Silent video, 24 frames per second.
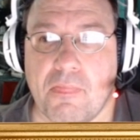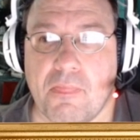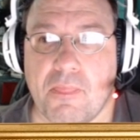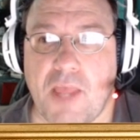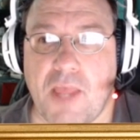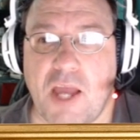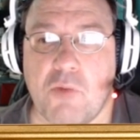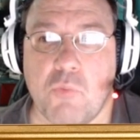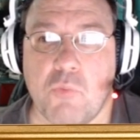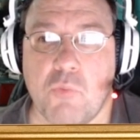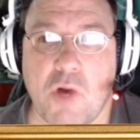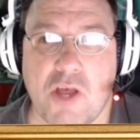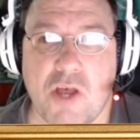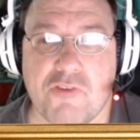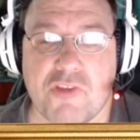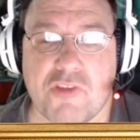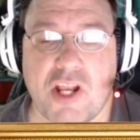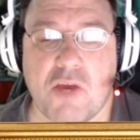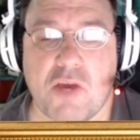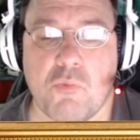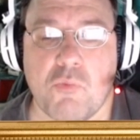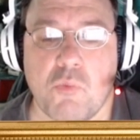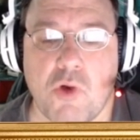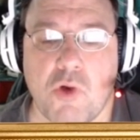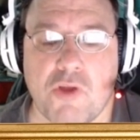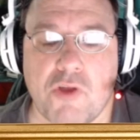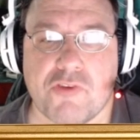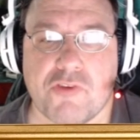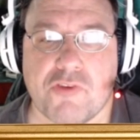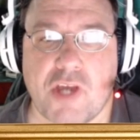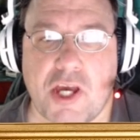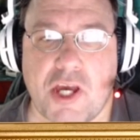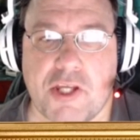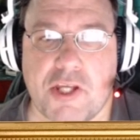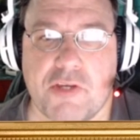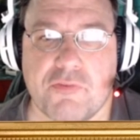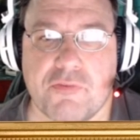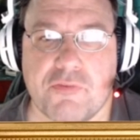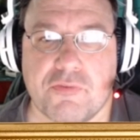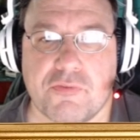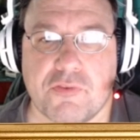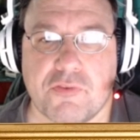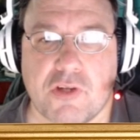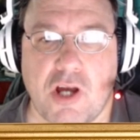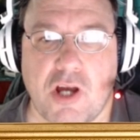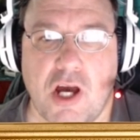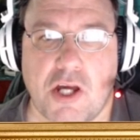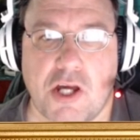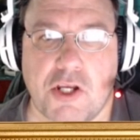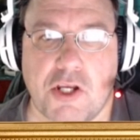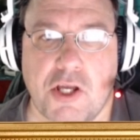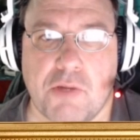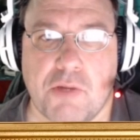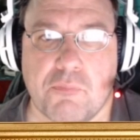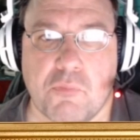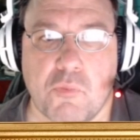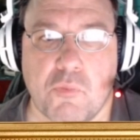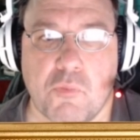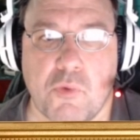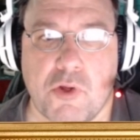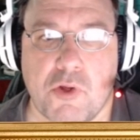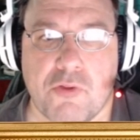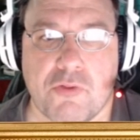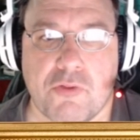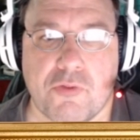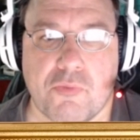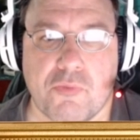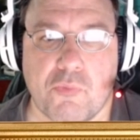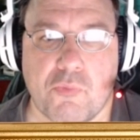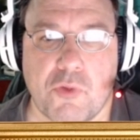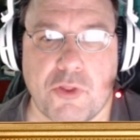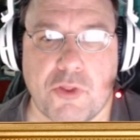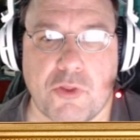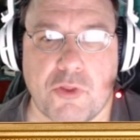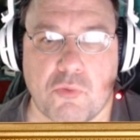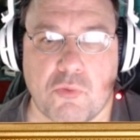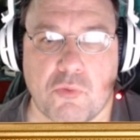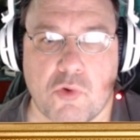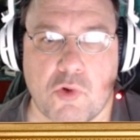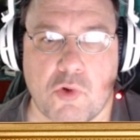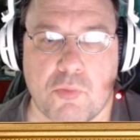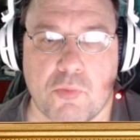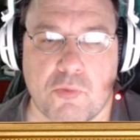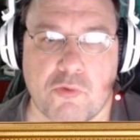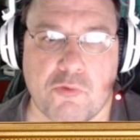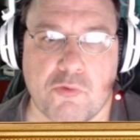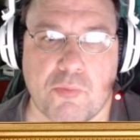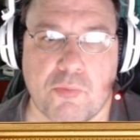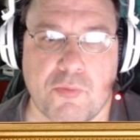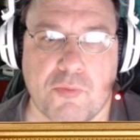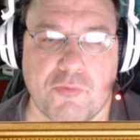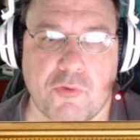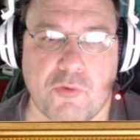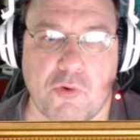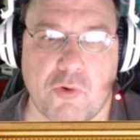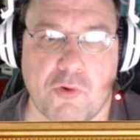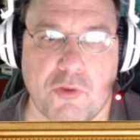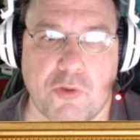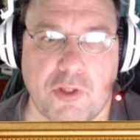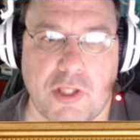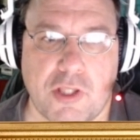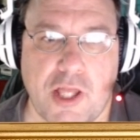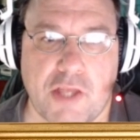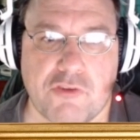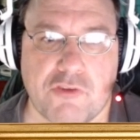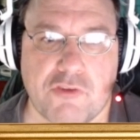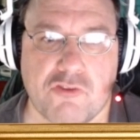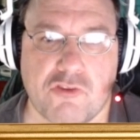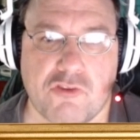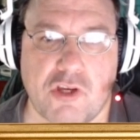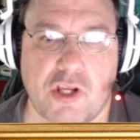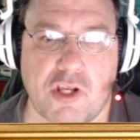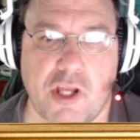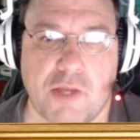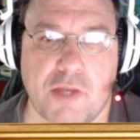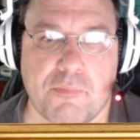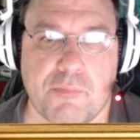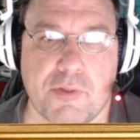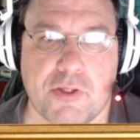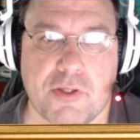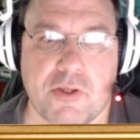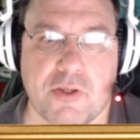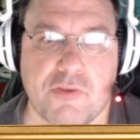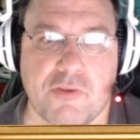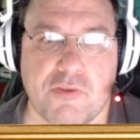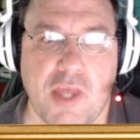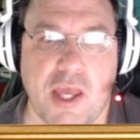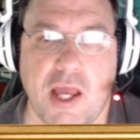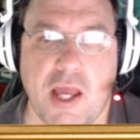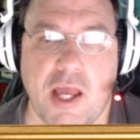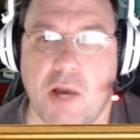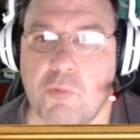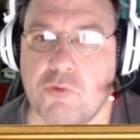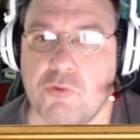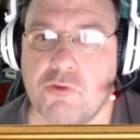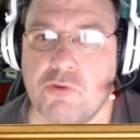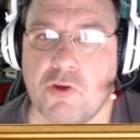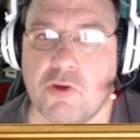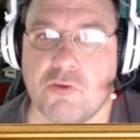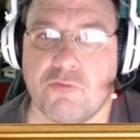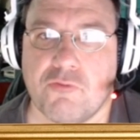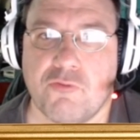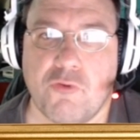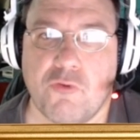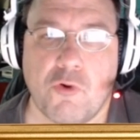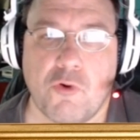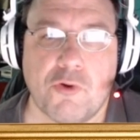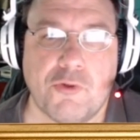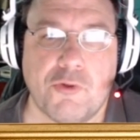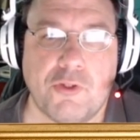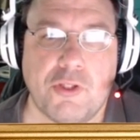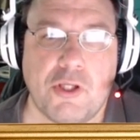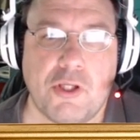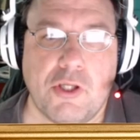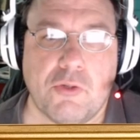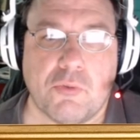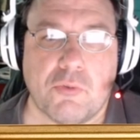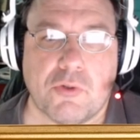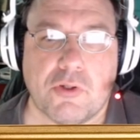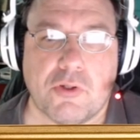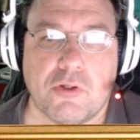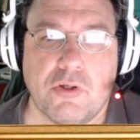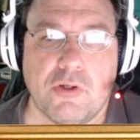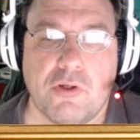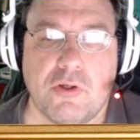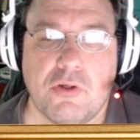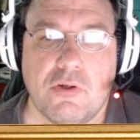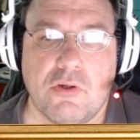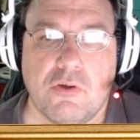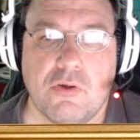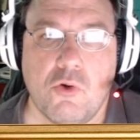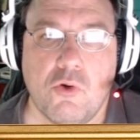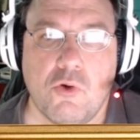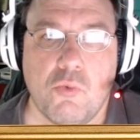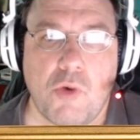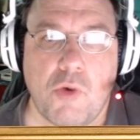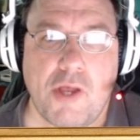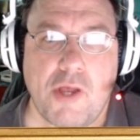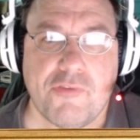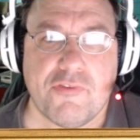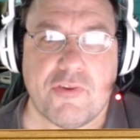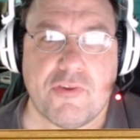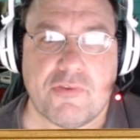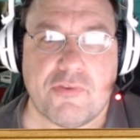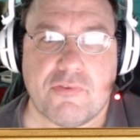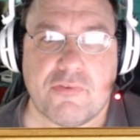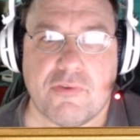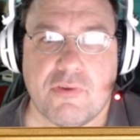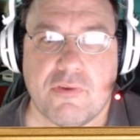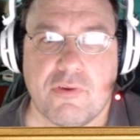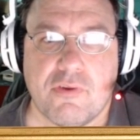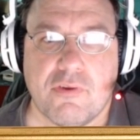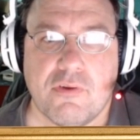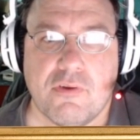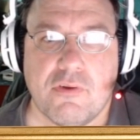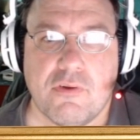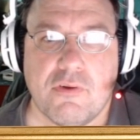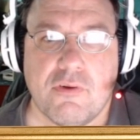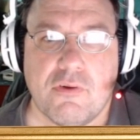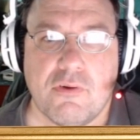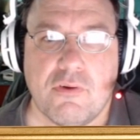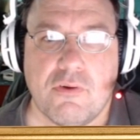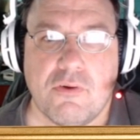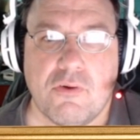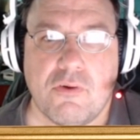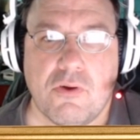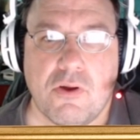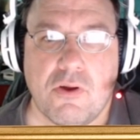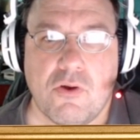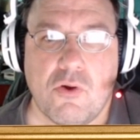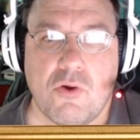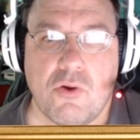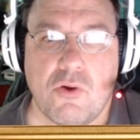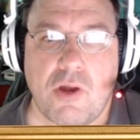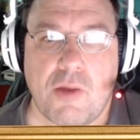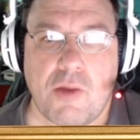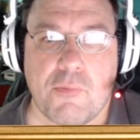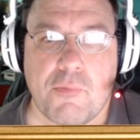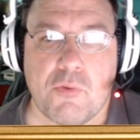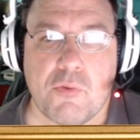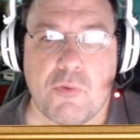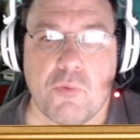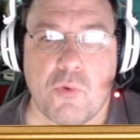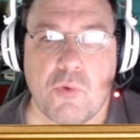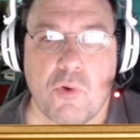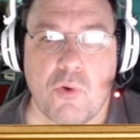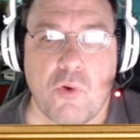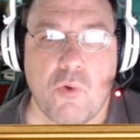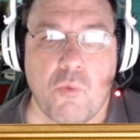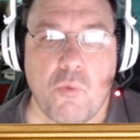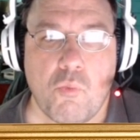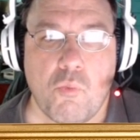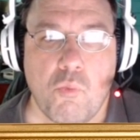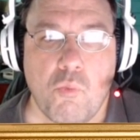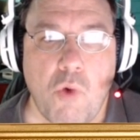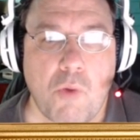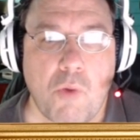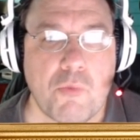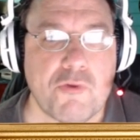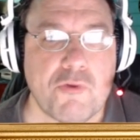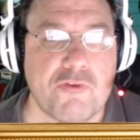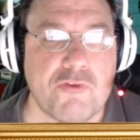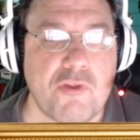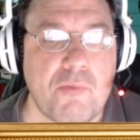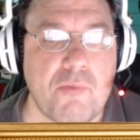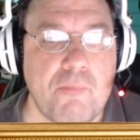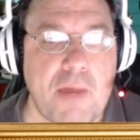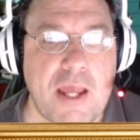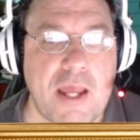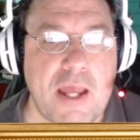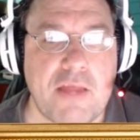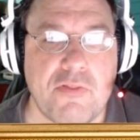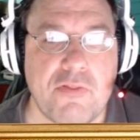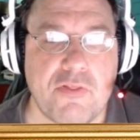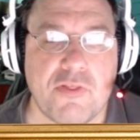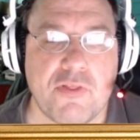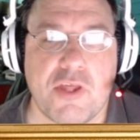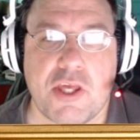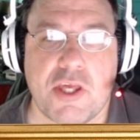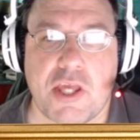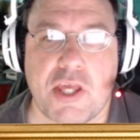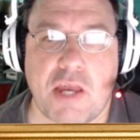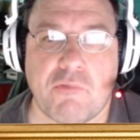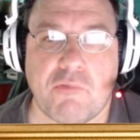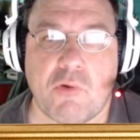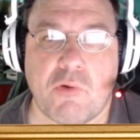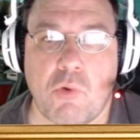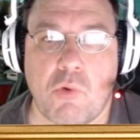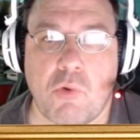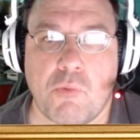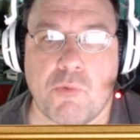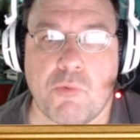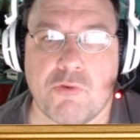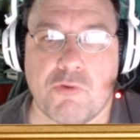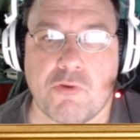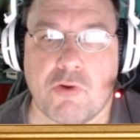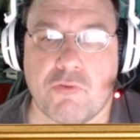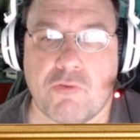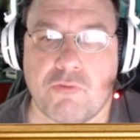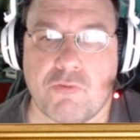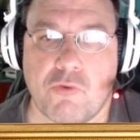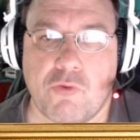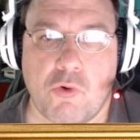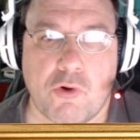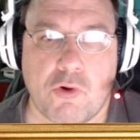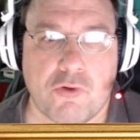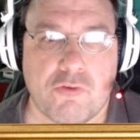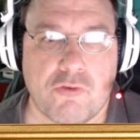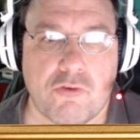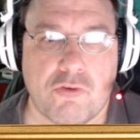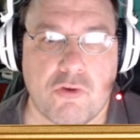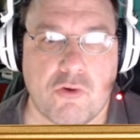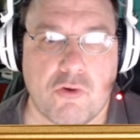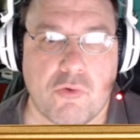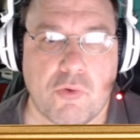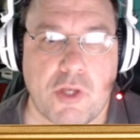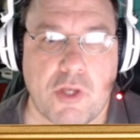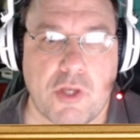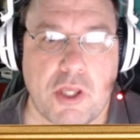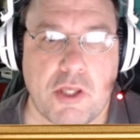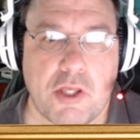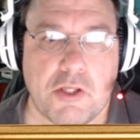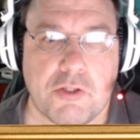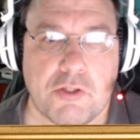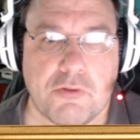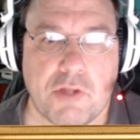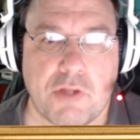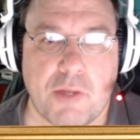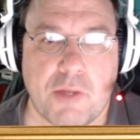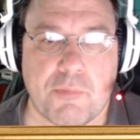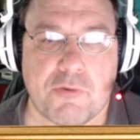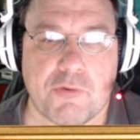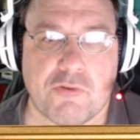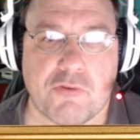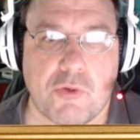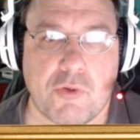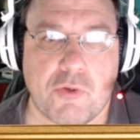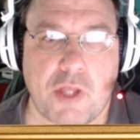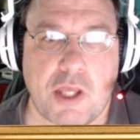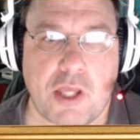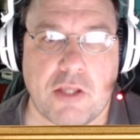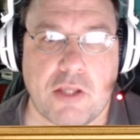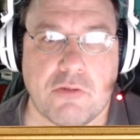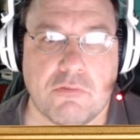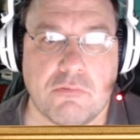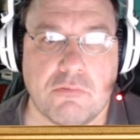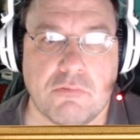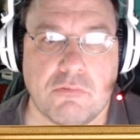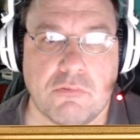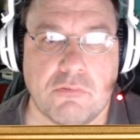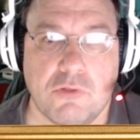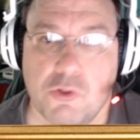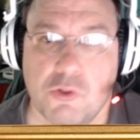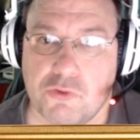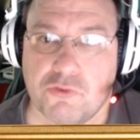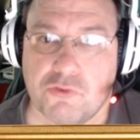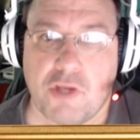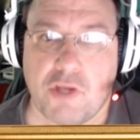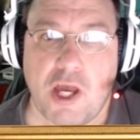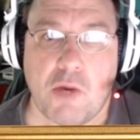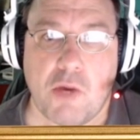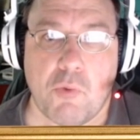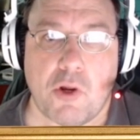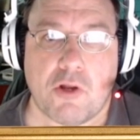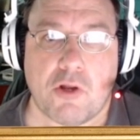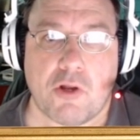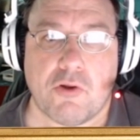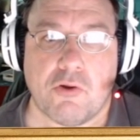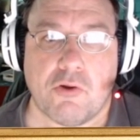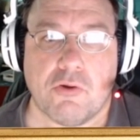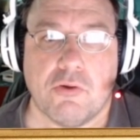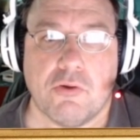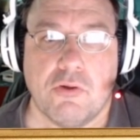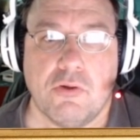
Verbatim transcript: I was and I was kind of caught up with, with the rumors before The Last Jedi because, hey, I was looking forward to Luke. Who wasn't? I mean, what was the main thing everyone was looking forward to in episode 8? Luke Skywalker.